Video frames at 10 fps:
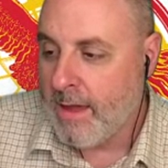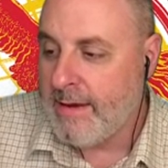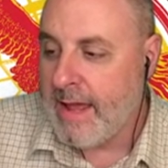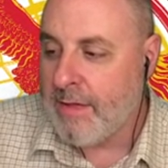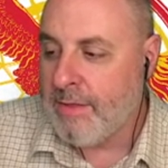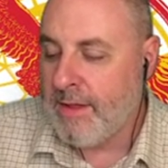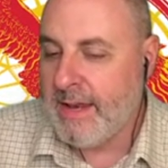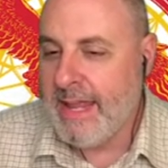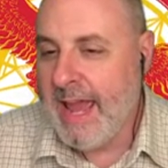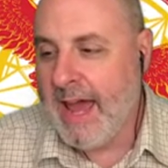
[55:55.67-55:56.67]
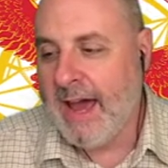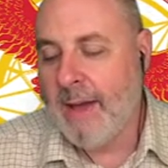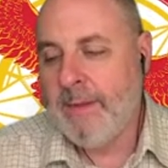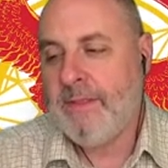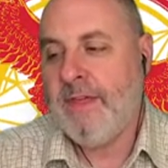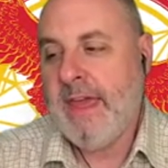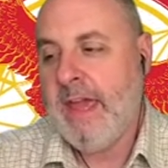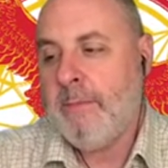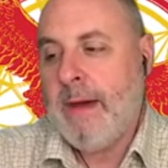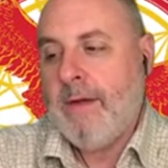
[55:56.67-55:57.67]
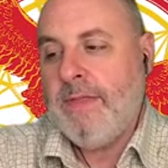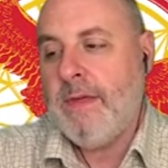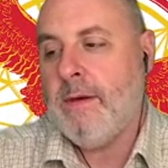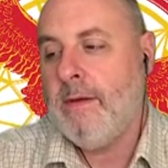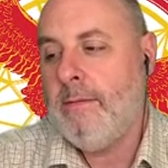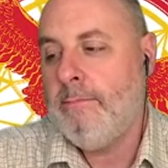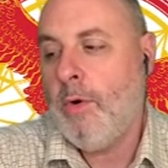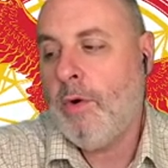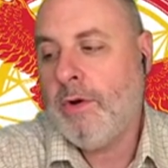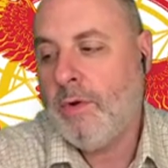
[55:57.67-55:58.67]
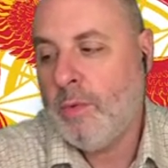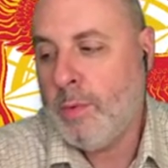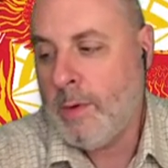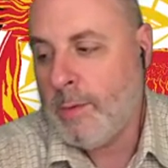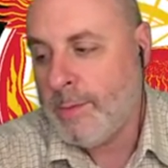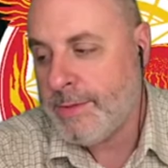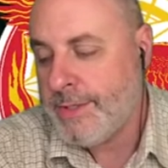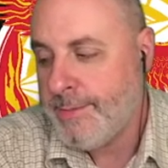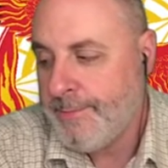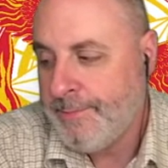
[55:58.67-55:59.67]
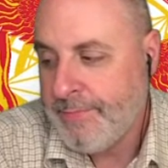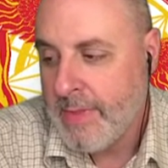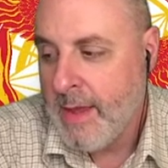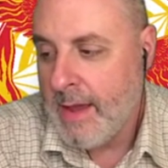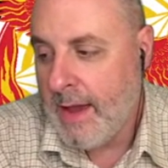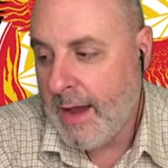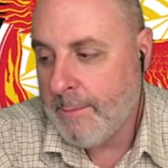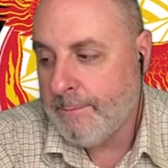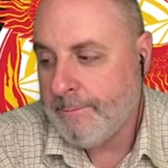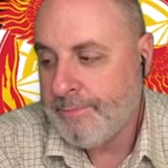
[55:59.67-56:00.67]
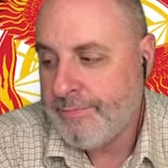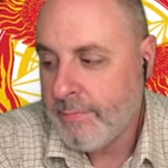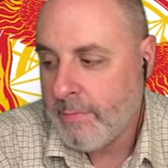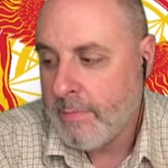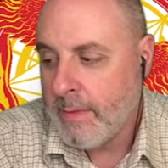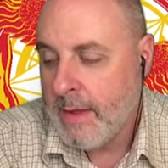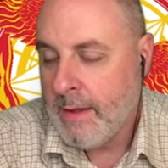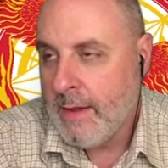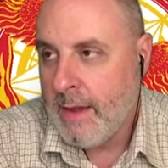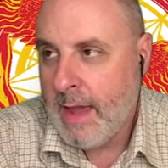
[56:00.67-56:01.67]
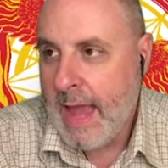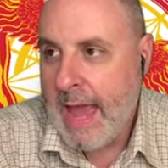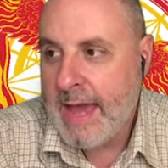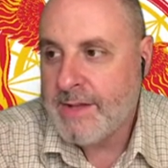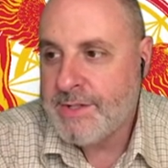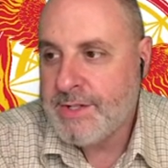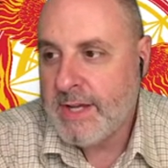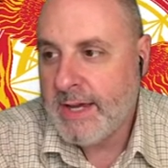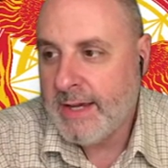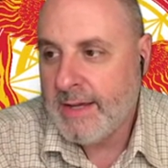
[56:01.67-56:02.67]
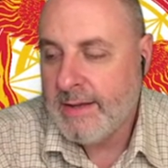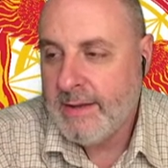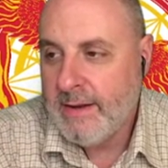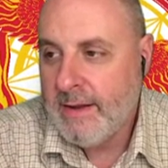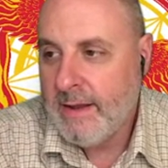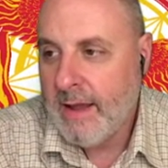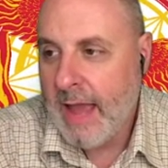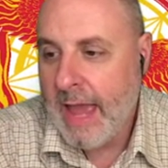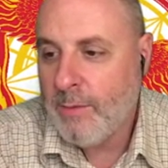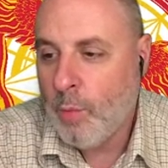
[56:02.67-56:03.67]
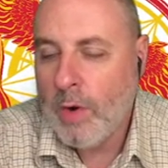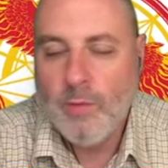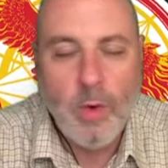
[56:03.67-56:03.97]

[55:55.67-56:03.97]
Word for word: Nathan, yeah, I mean, thinking about the Morgul wound um, as uh, and what